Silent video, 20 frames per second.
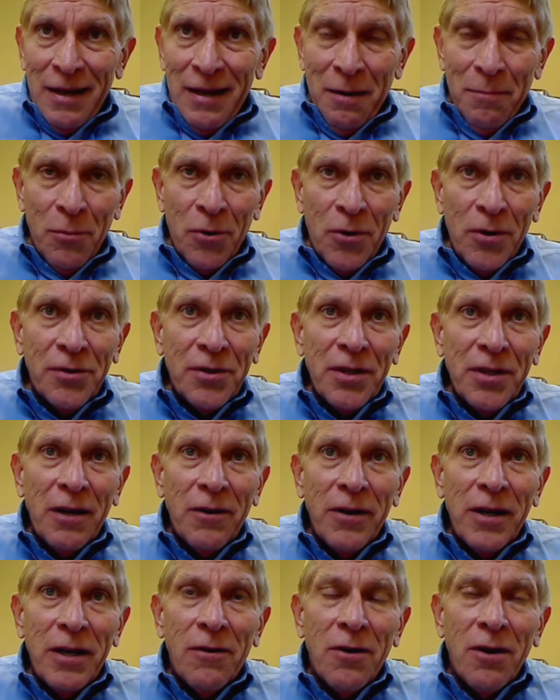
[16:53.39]

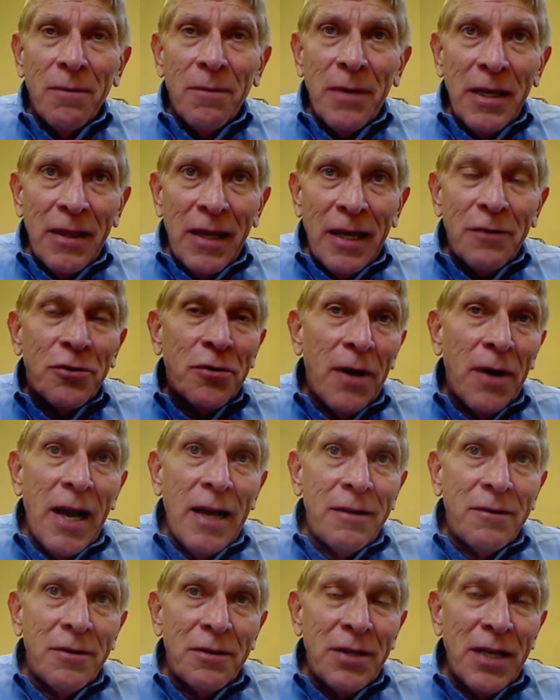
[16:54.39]
mercenary army, they
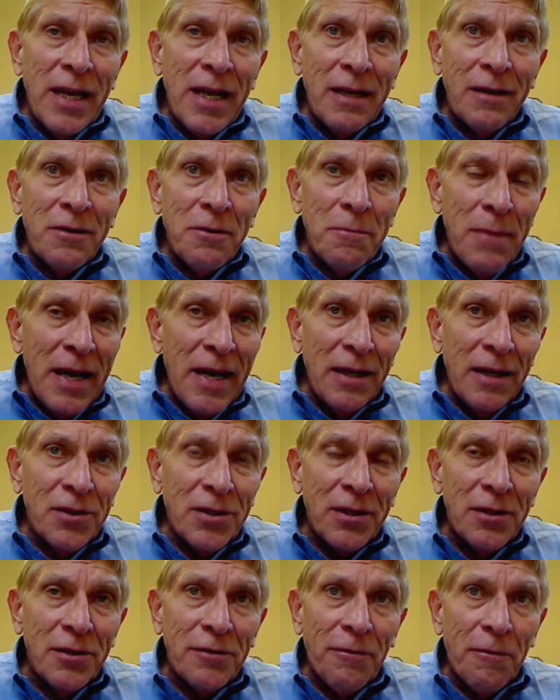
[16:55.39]
tried to take
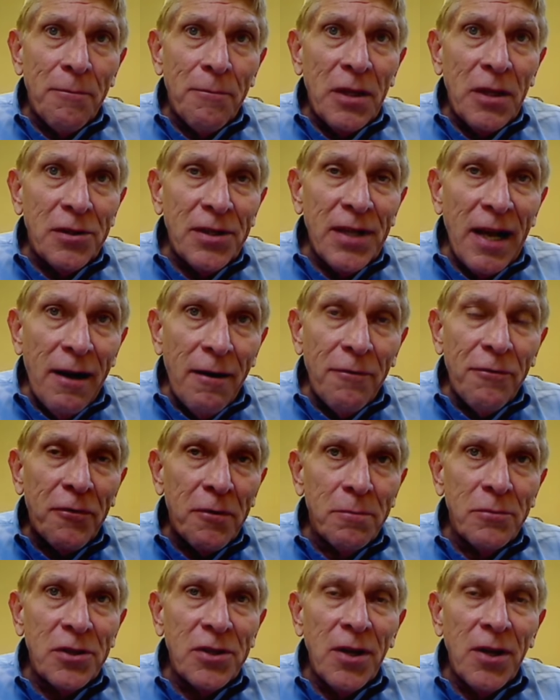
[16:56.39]
Damascus from the south
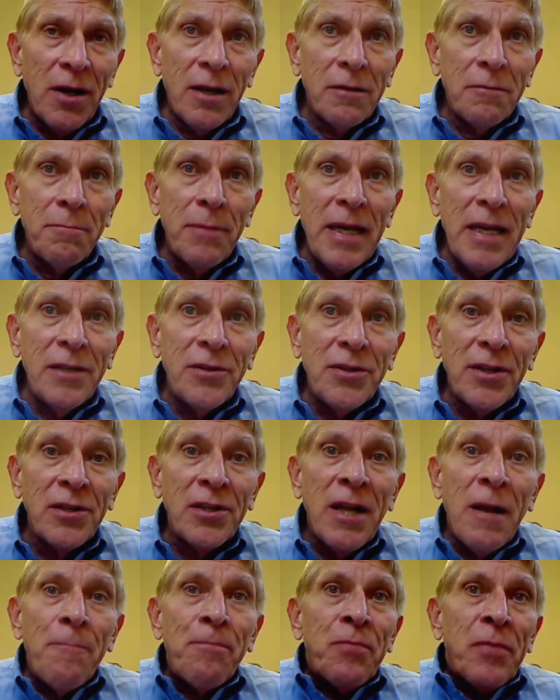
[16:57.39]
from solid
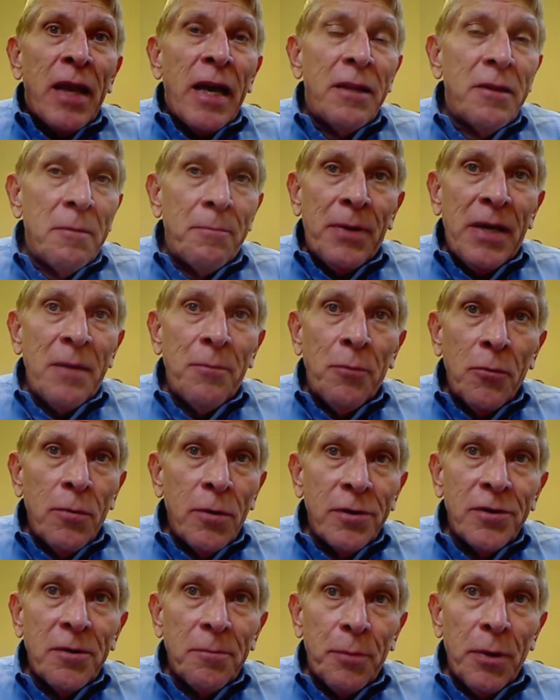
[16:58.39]
bases, and the people
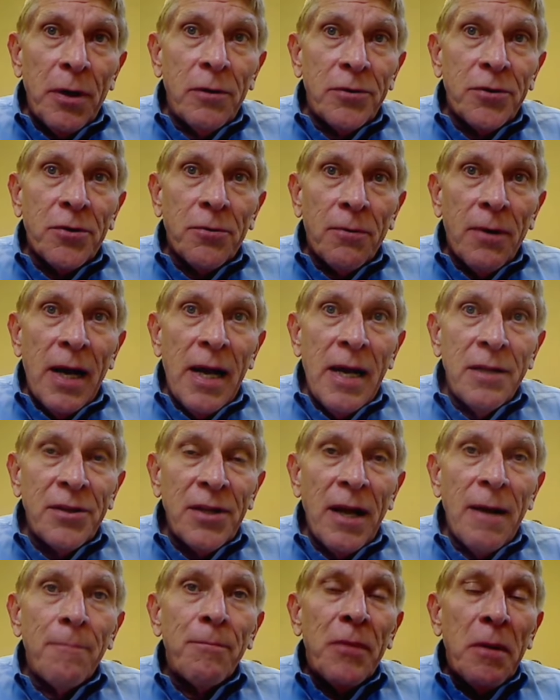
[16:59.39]
were supposed to rise
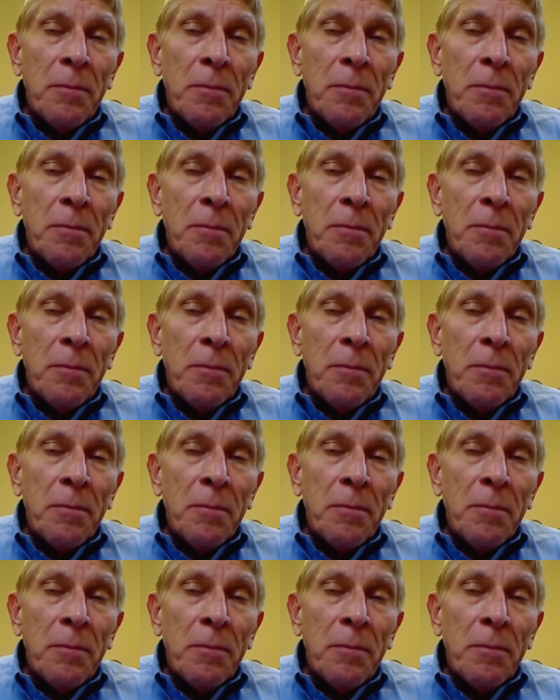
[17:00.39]
up.